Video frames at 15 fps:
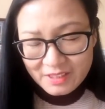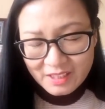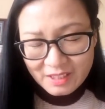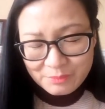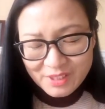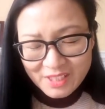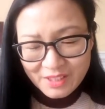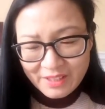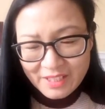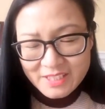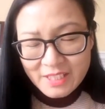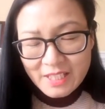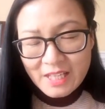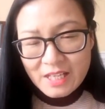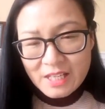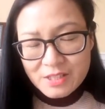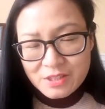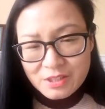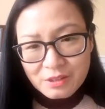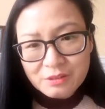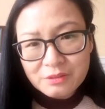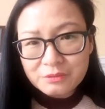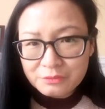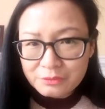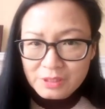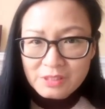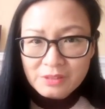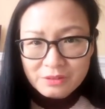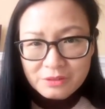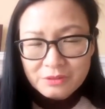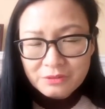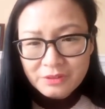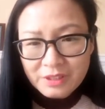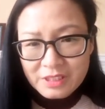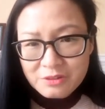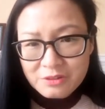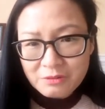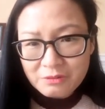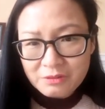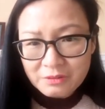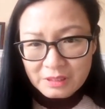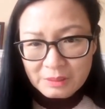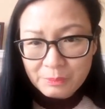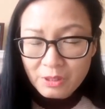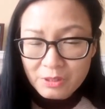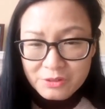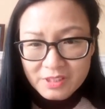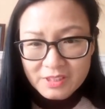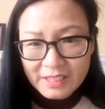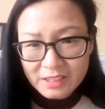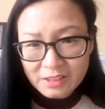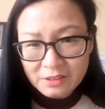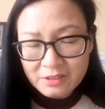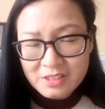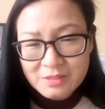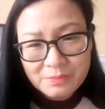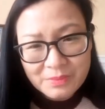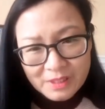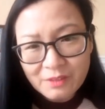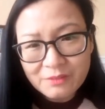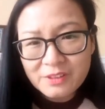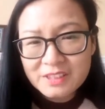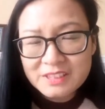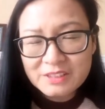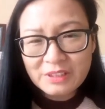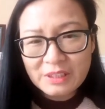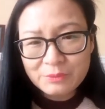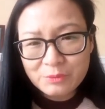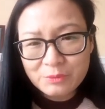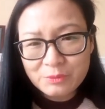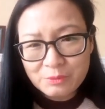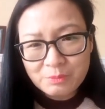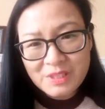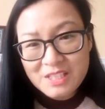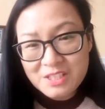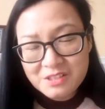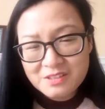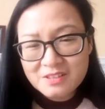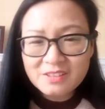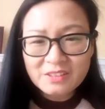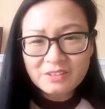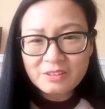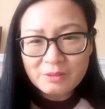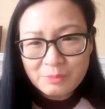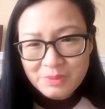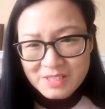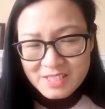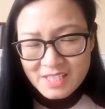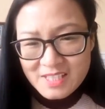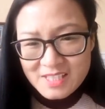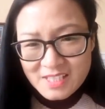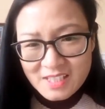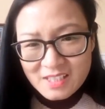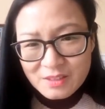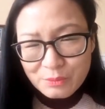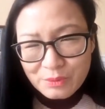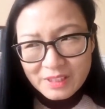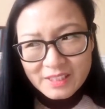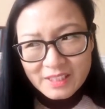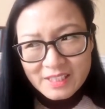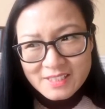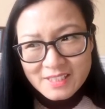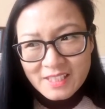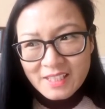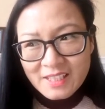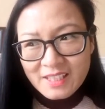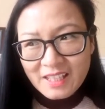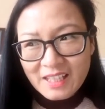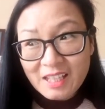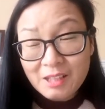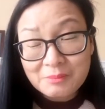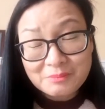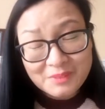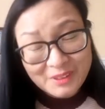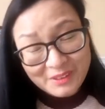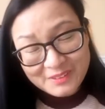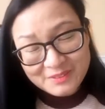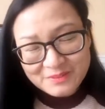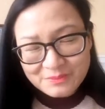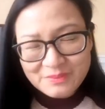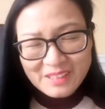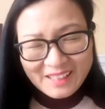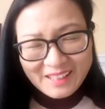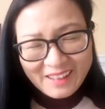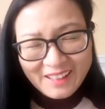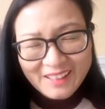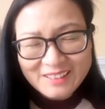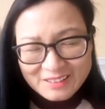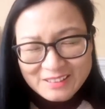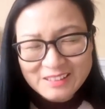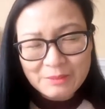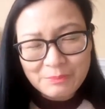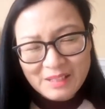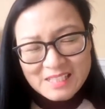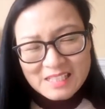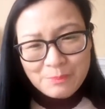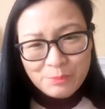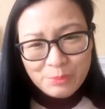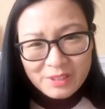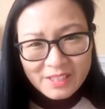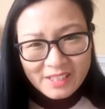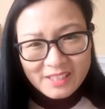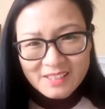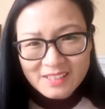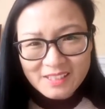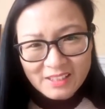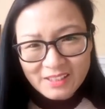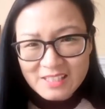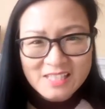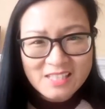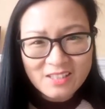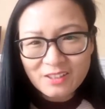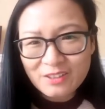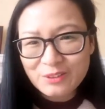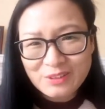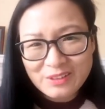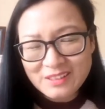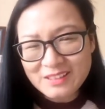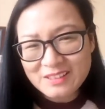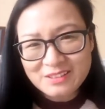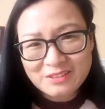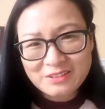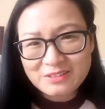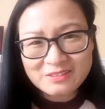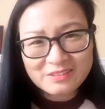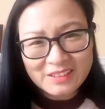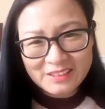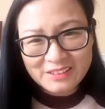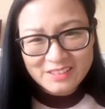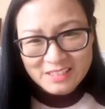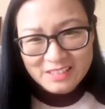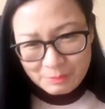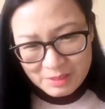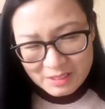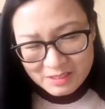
company, right? So we do look into projects like yours, but of course you have to pitch, have to present it in a way that, they think the money they put in, it's not going into, just